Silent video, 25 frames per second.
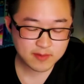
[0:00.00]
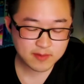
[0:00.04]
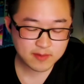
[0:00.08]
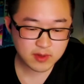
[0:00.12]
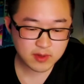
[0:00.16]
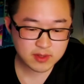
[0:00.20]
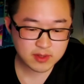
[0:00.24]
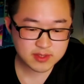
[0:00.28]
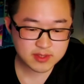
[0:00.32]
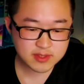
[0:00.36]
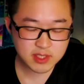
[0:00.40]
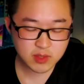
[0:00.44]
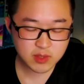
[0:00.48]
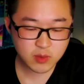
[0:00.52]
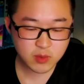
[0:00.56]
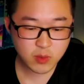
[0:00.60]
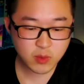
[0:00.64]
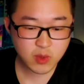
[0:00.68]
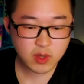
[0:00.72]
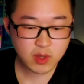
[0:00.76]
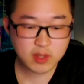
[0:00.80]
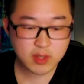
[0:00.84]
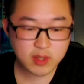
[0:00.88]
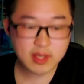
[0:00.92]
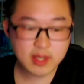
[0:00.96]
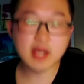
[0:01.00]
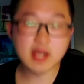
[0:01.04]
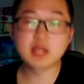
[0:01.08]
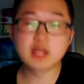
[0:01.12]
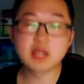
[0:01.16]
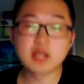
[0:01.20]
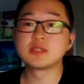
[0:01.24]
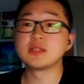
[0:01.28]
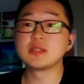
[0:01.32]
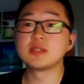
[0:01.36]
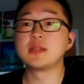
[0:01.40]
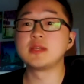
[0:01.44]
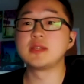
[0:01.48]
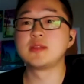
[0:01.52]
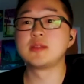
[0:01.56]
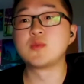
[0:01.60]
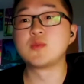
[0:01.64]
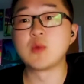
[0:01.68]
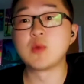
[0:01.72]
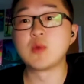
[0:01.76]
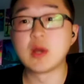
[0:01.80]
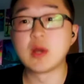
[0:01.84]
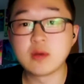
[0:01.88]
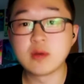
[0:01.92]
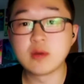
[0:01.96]
volunteer work actually
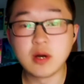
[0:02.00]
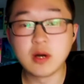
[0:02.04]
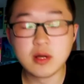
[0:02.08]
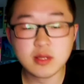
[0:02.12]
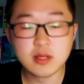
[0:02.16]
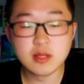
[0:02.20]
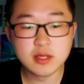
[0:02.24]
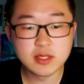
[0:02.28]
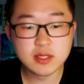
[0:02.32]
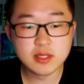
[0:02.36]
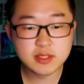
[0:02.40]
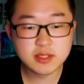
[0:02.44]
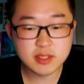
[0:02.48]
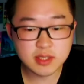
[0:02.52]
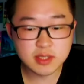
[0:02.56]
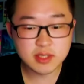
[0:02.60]
throughout college.